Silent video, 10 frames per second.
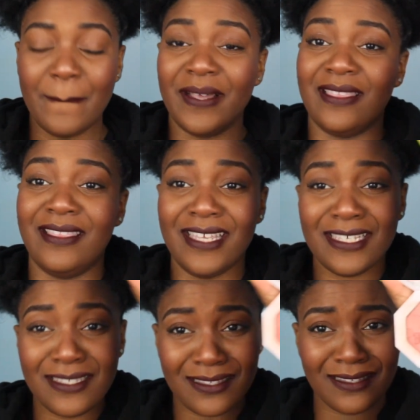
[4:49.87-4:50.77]
But
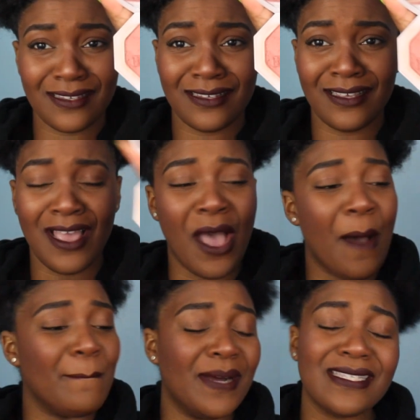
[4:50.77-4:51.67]
this
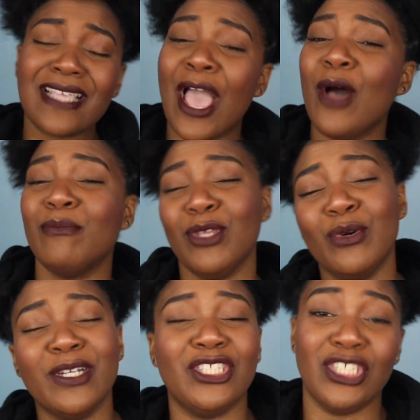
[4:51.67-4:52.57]
Moscow
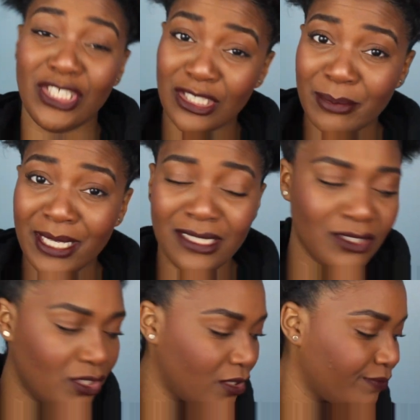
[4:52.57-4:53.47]
Mule and Ginger
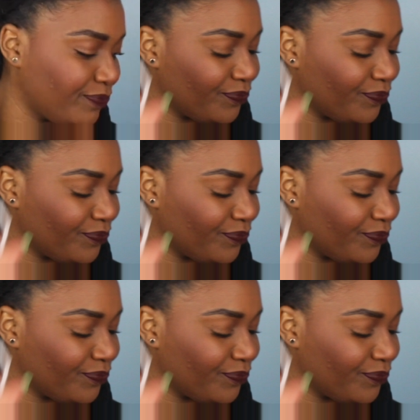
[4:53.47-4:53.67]
Binge,